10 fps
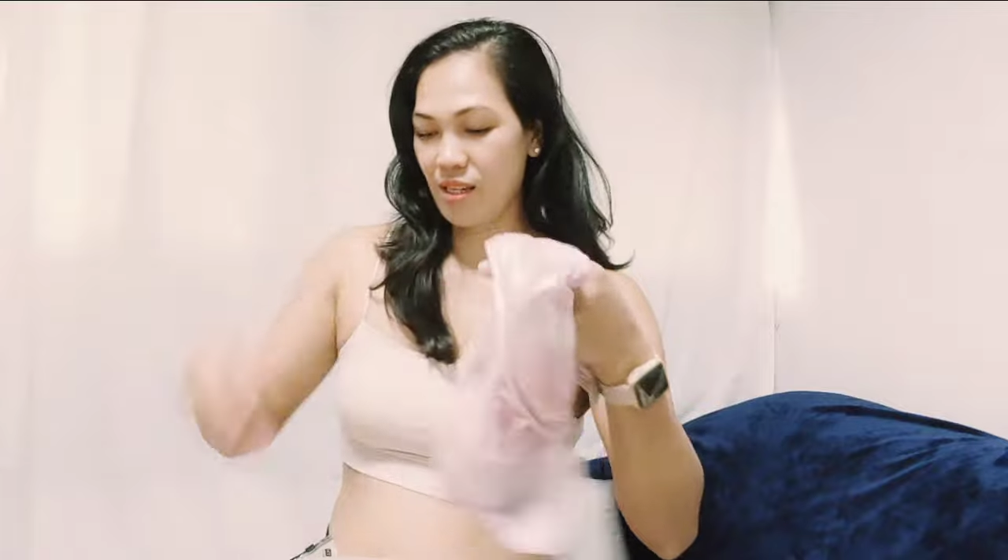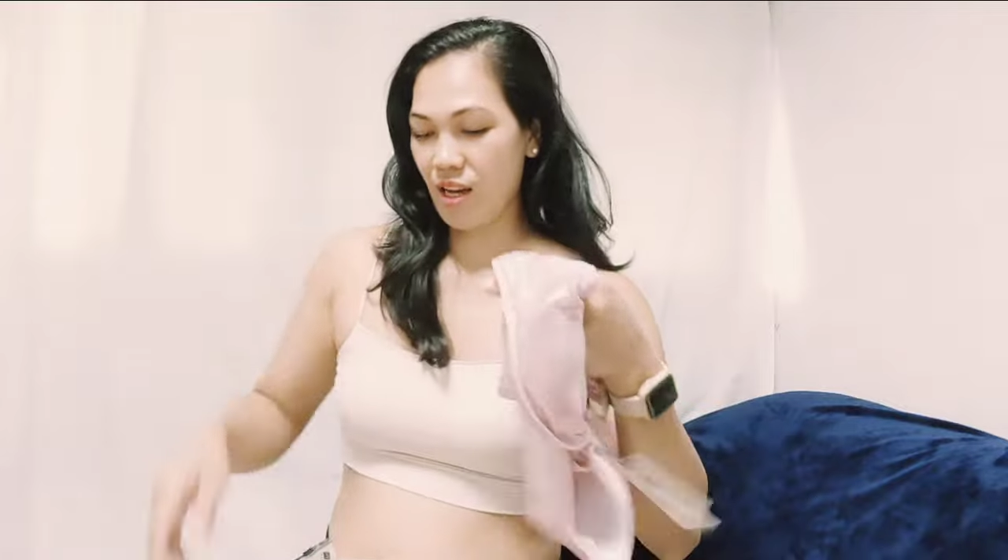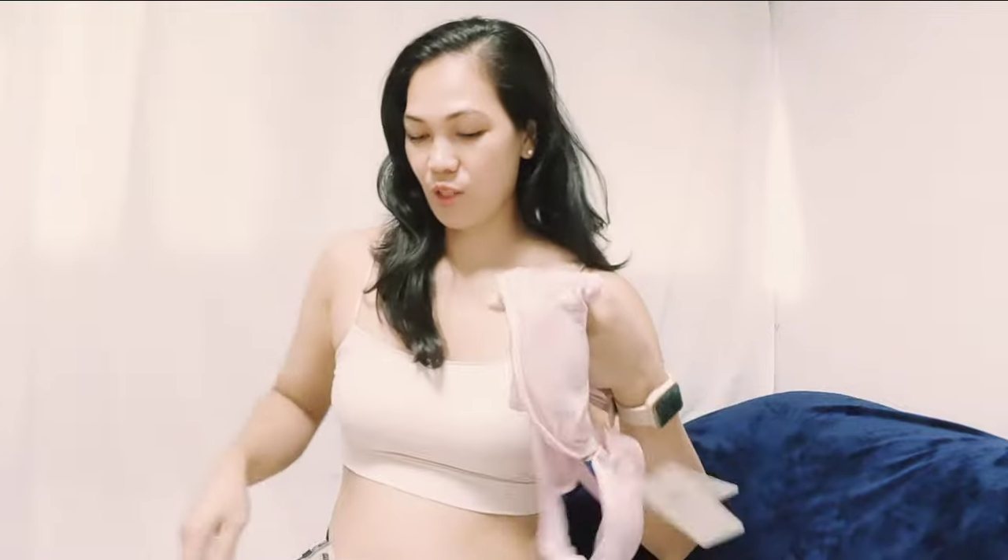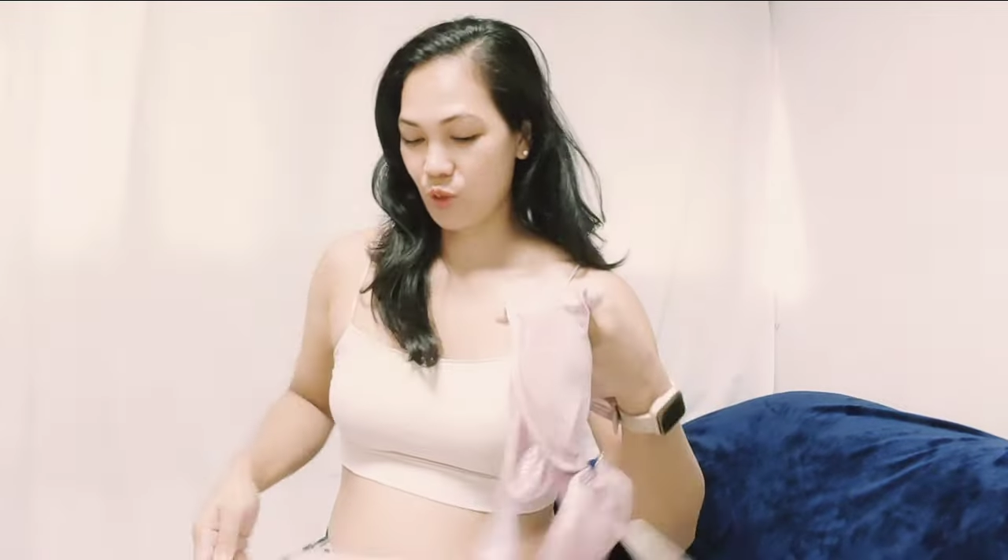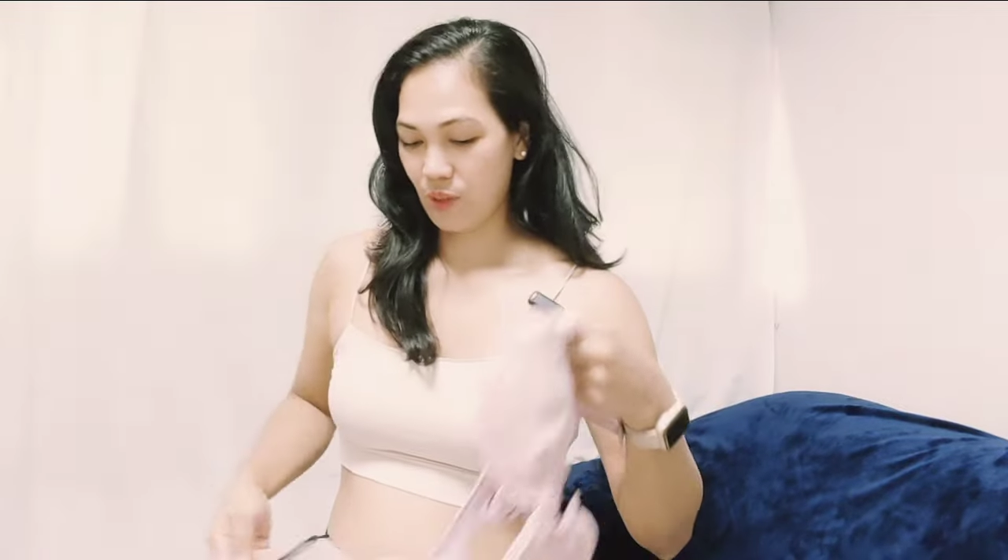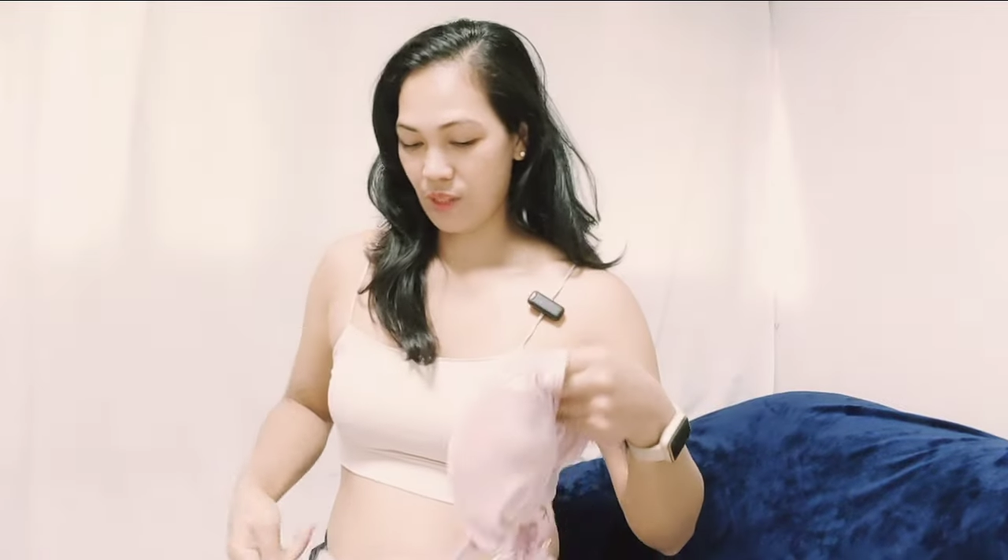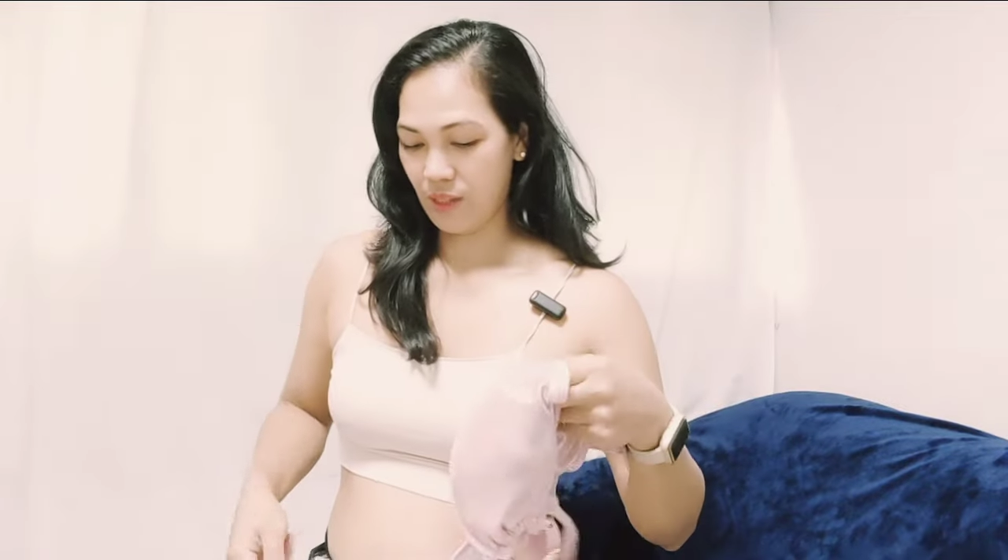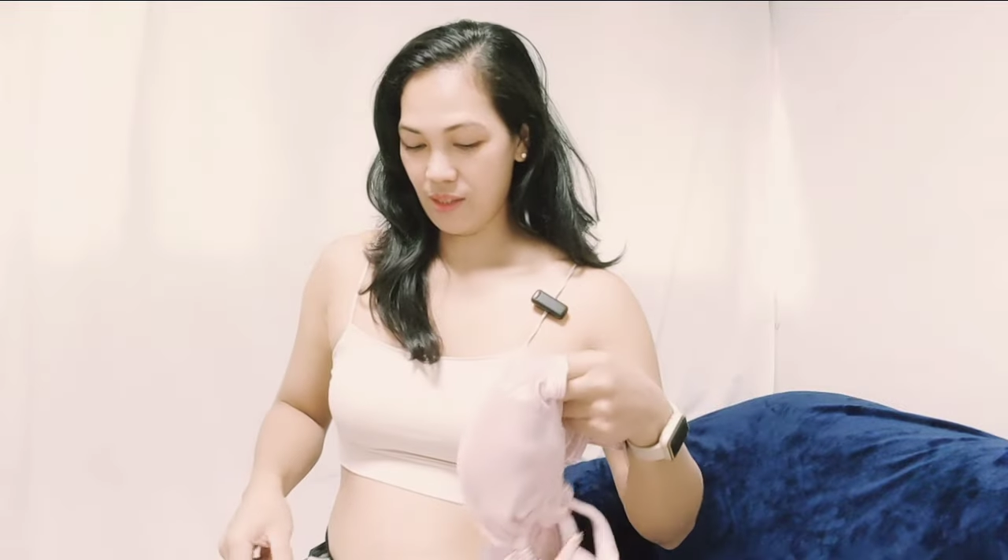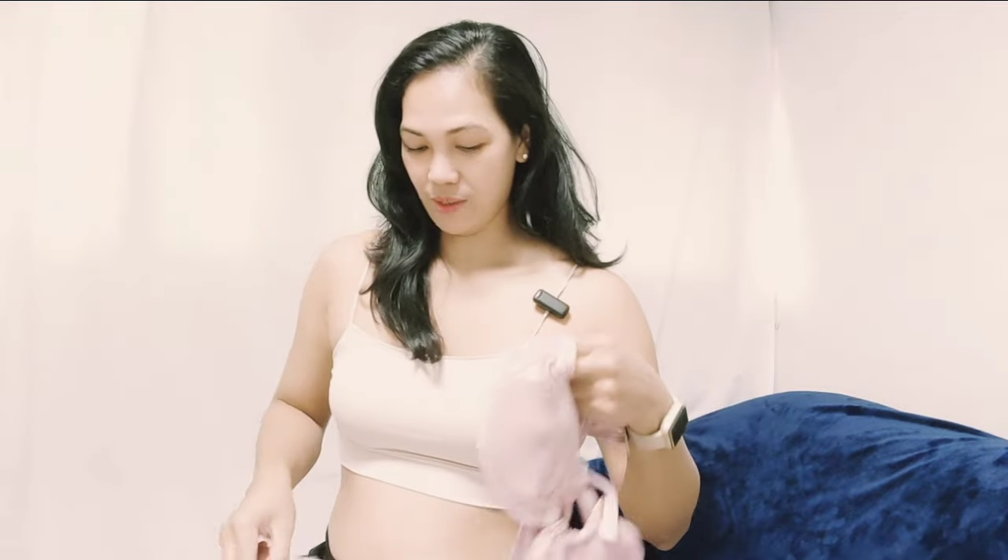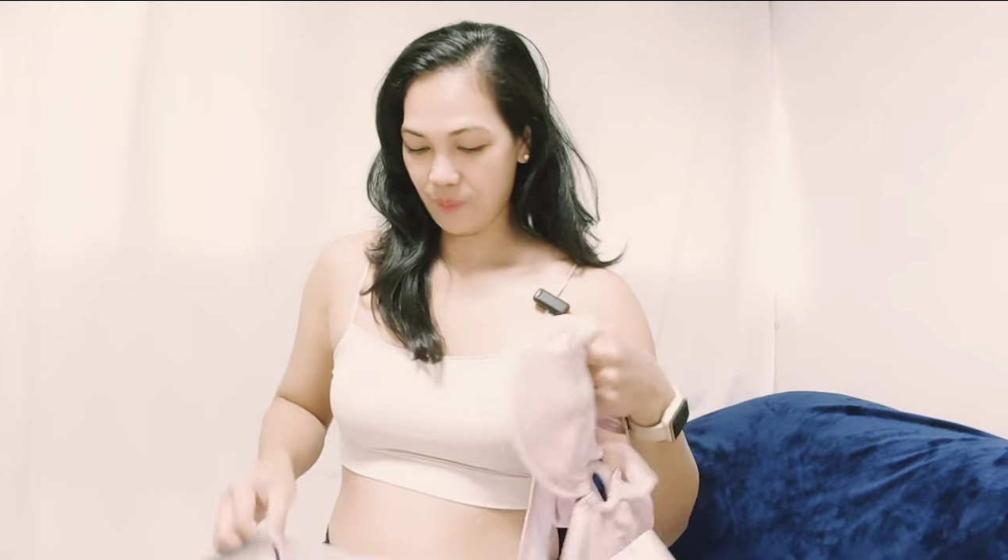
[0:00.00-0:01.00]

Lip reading: actually.